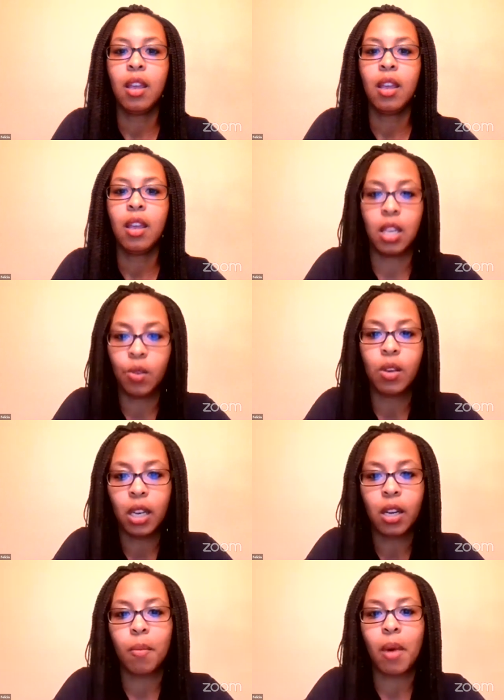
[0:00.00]
then you can
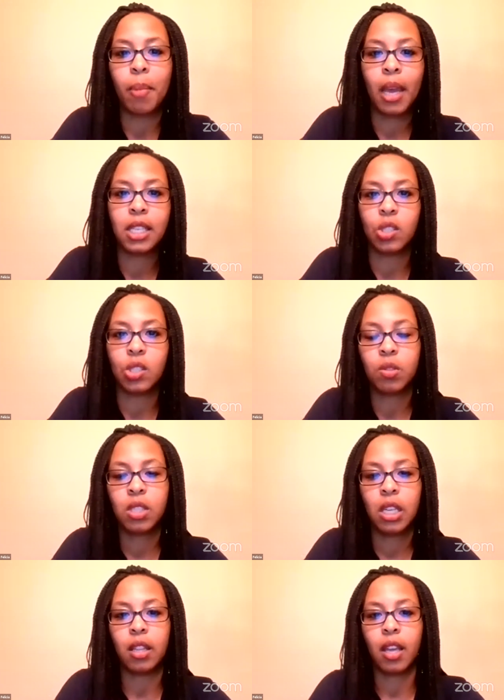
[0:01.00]
look on my page and you
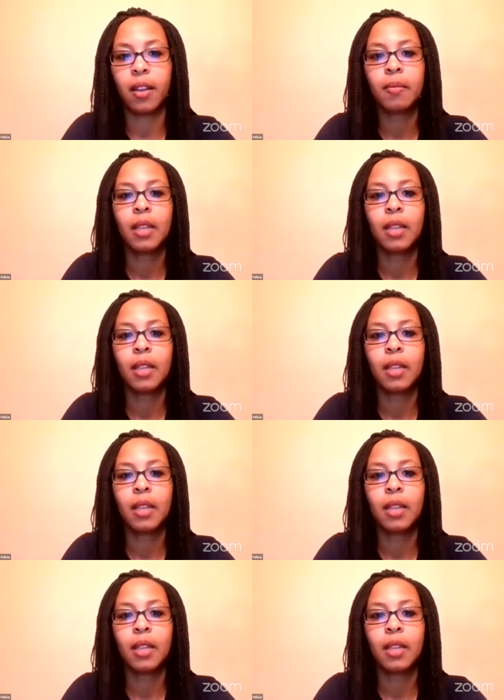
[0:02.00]
see that.